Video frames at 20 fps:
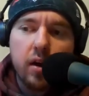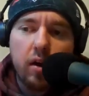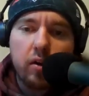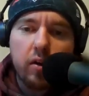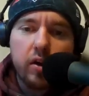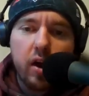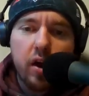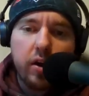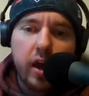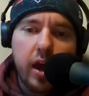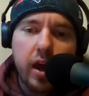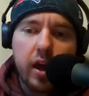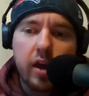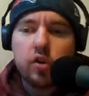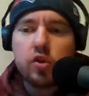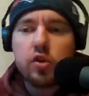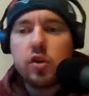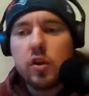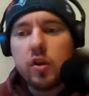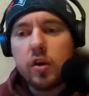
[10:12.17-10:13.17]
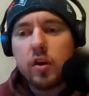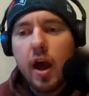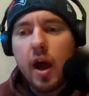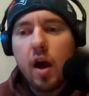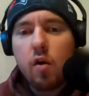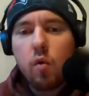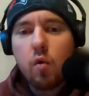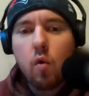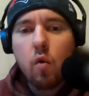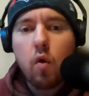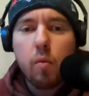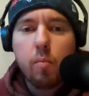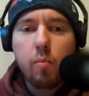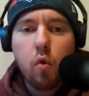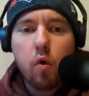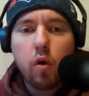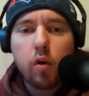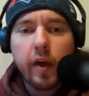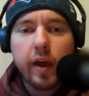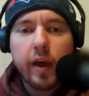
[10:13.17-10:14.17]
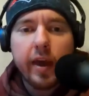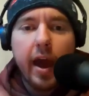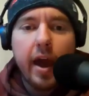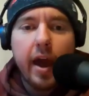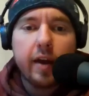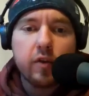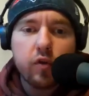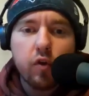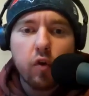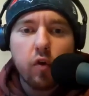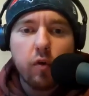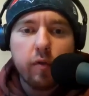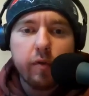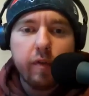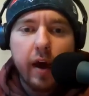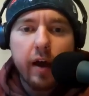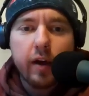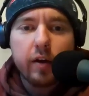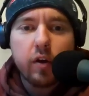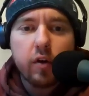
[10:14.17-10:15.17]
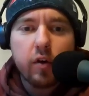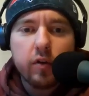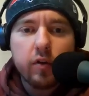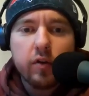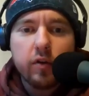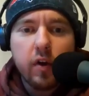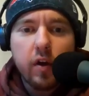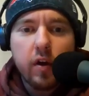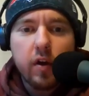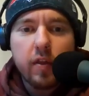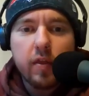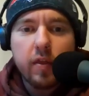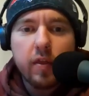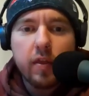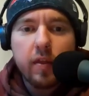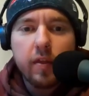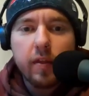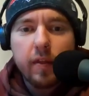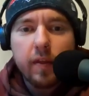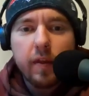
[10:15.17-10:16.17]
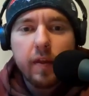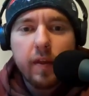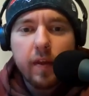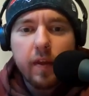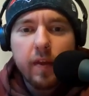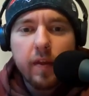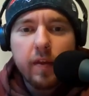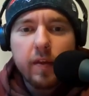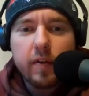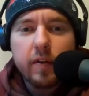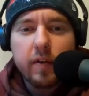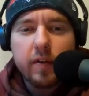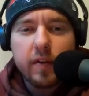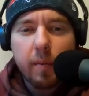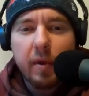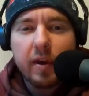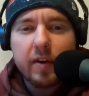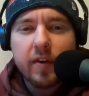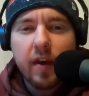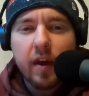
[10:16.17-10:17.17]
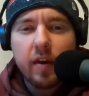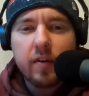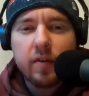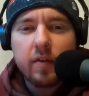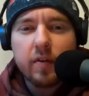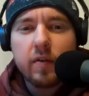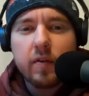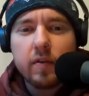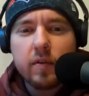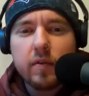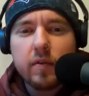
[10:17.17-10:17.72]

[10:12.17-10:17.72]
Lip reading: a young age to now, or more like external factors? Does that make sense?